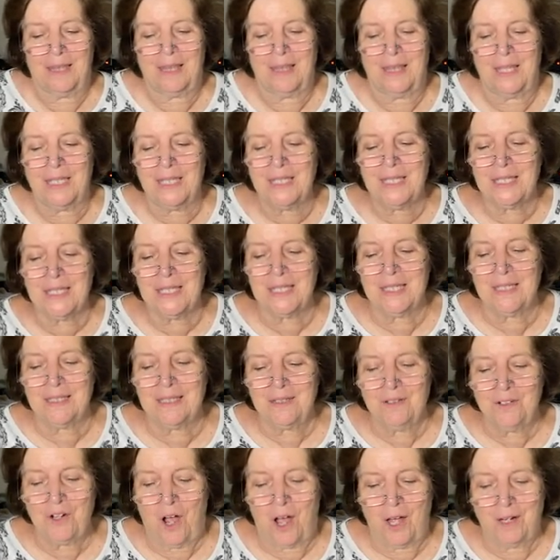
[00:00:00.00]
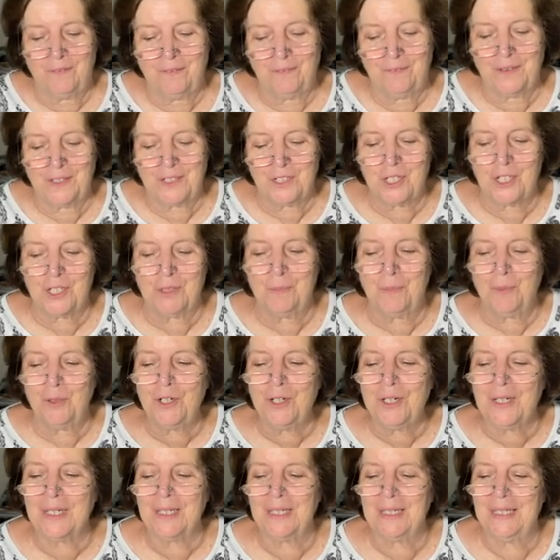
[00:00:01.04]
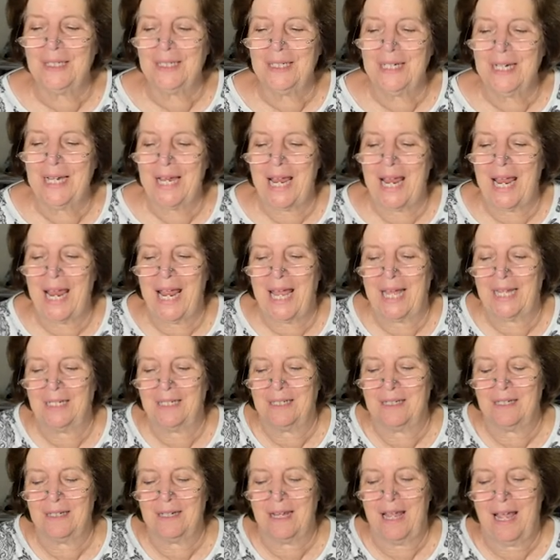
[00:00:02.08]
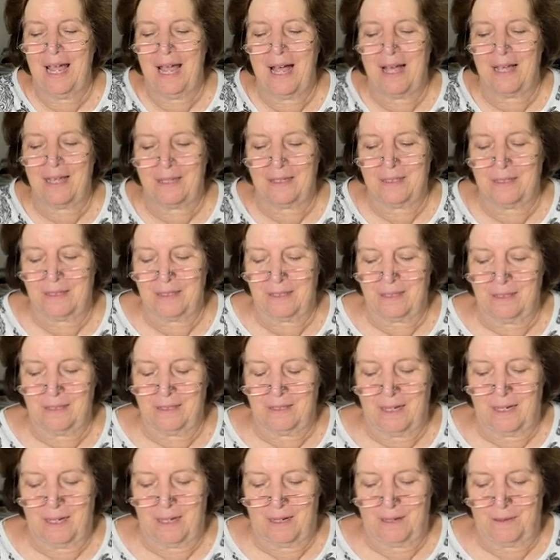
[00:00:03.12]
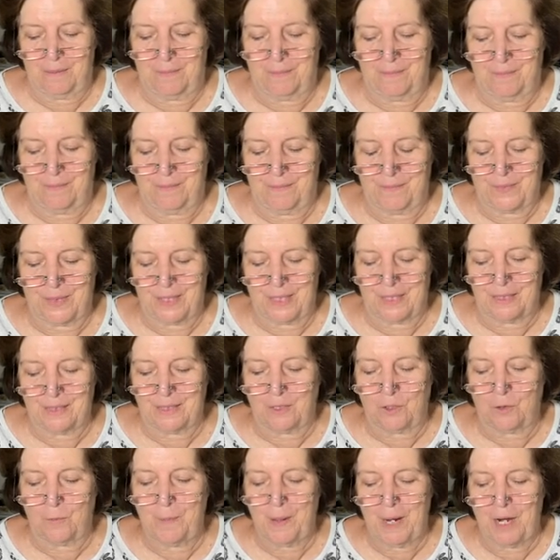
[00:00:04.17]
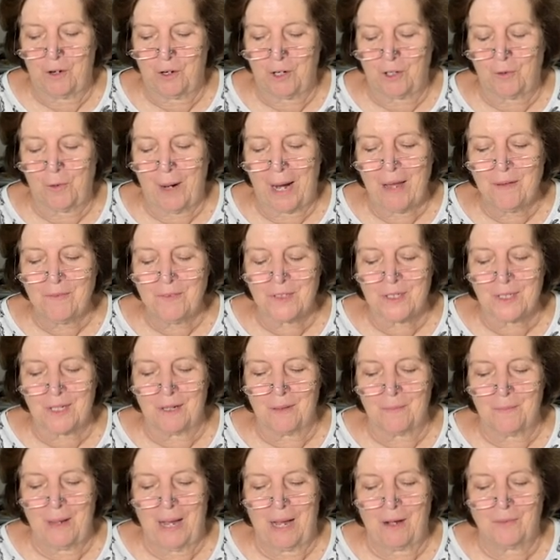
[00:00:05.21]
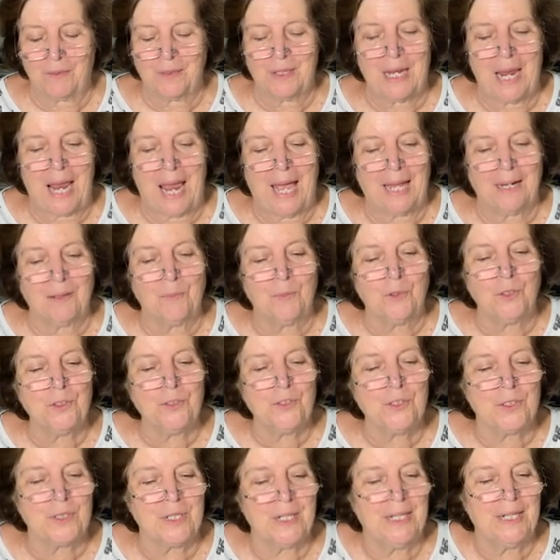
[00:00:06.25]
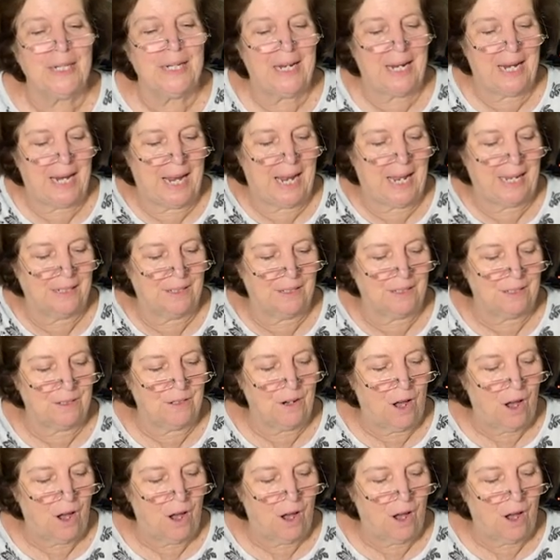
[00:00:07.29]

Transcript: This is a nonfiction book and has um, little paragraphs about the animals and an